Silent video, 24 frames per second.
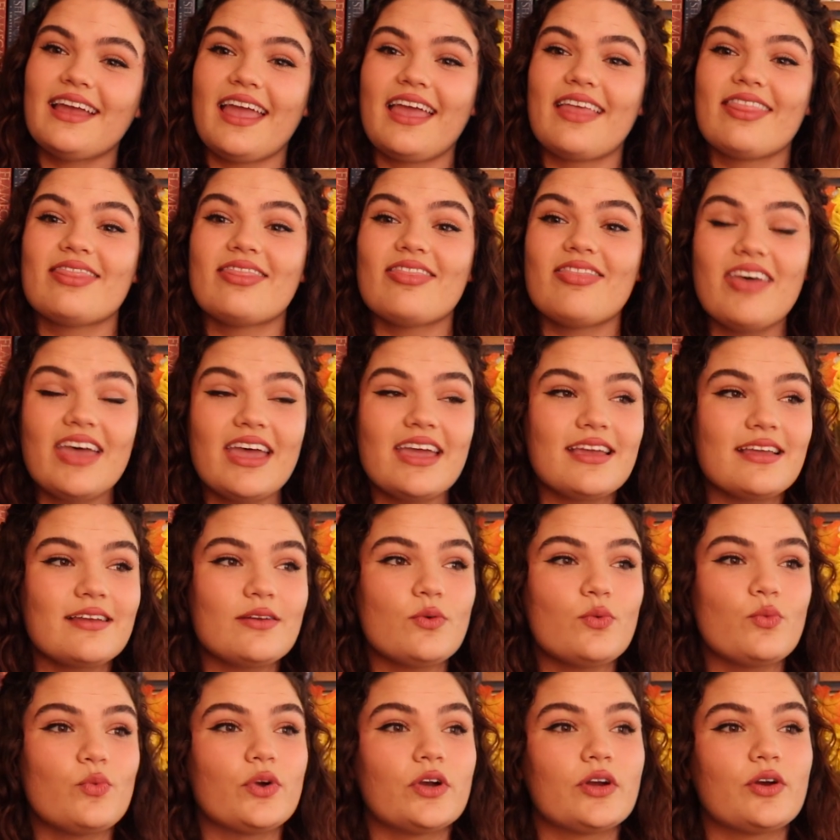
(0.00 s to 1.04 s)
And
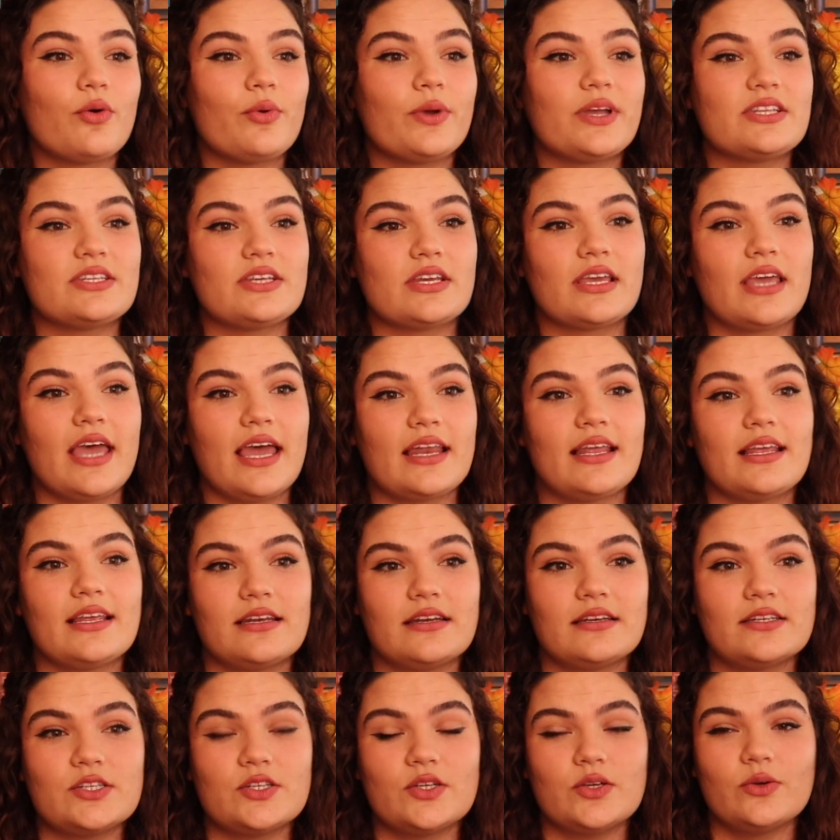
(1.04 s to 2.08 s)
then we're going to get
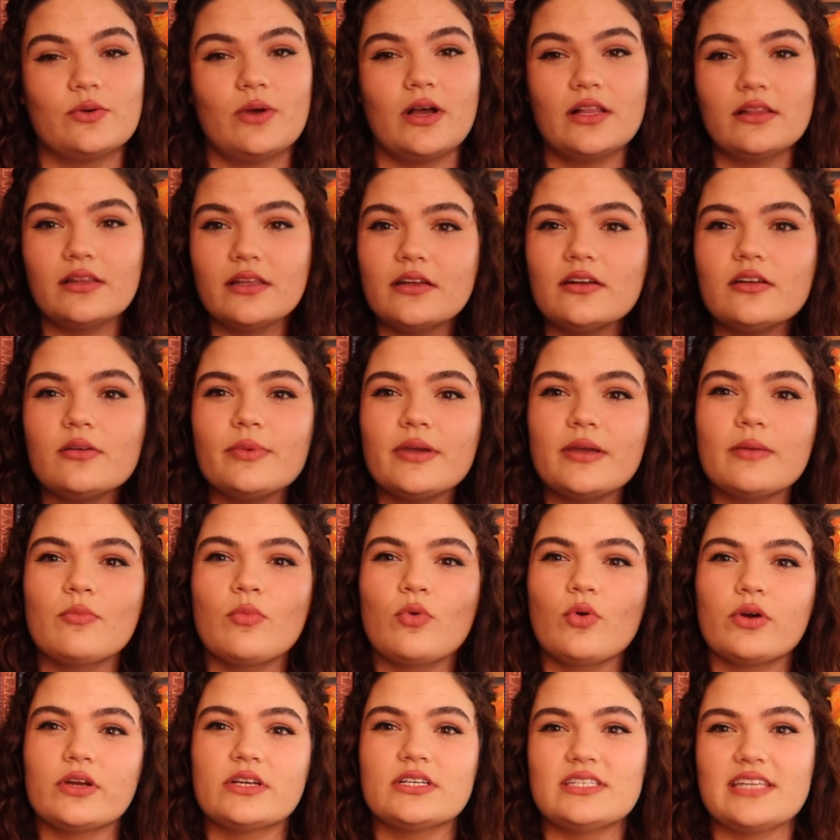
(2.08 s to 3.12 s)
into a little bit
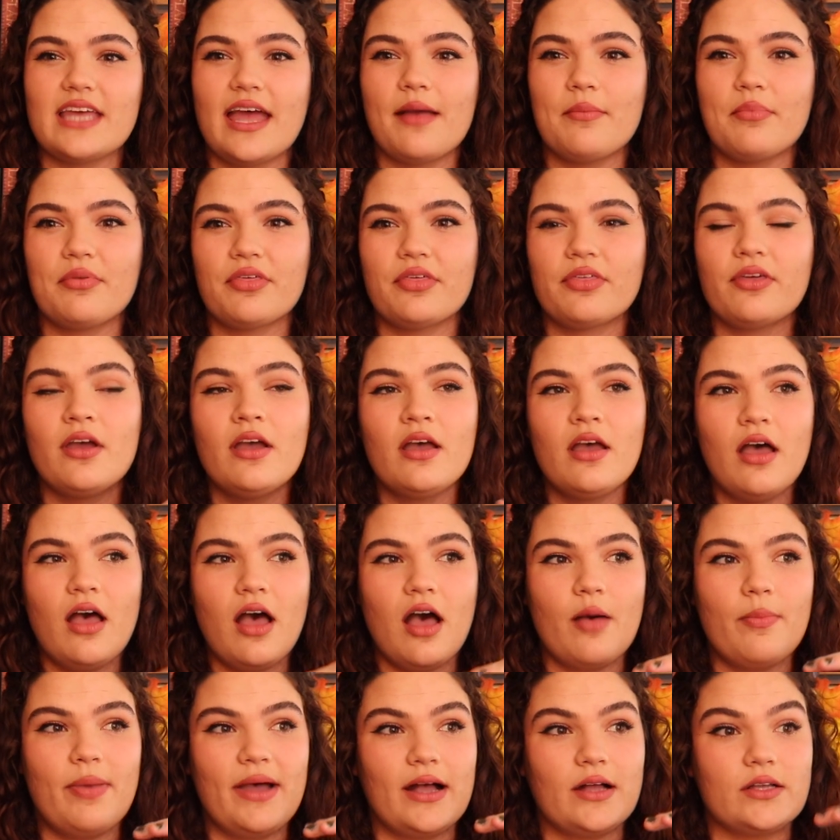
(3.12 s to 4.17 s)
more depth
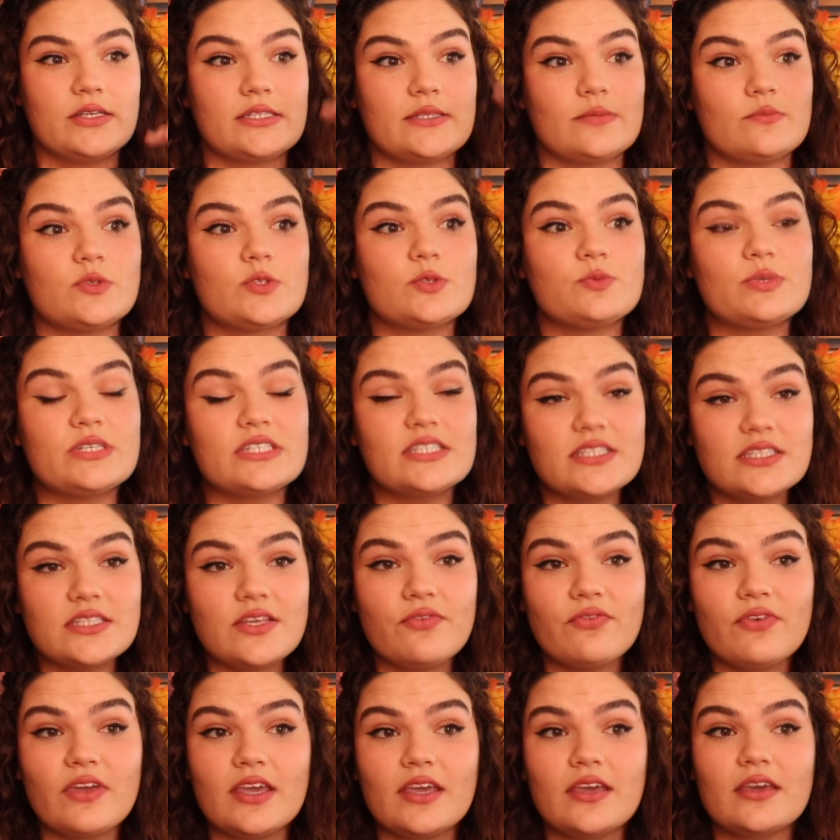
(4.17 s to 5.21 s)
about some
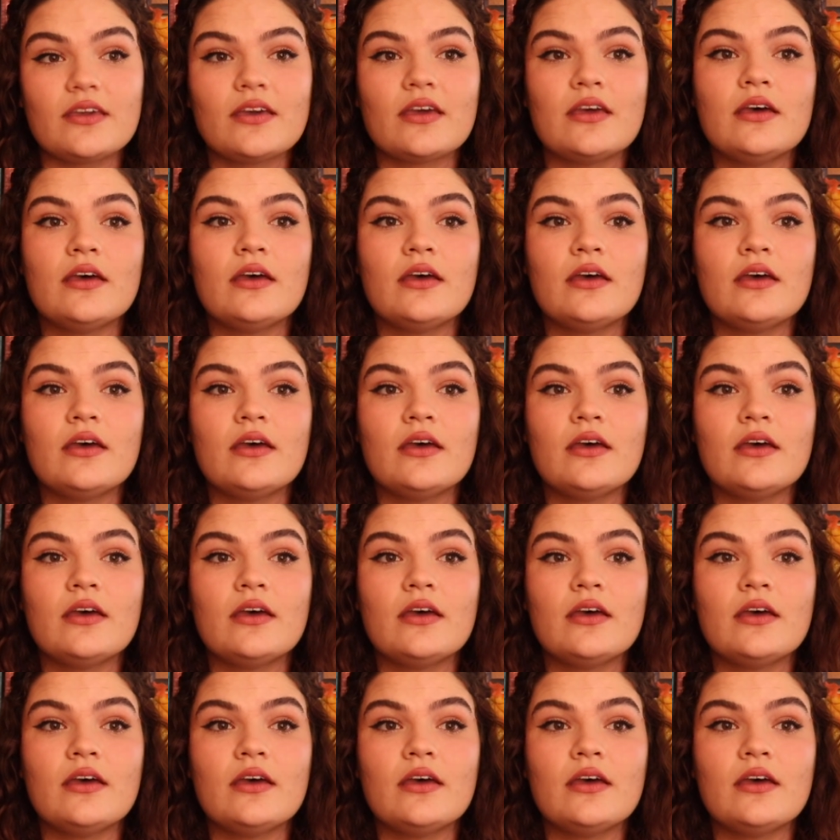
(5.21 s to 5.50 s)
specific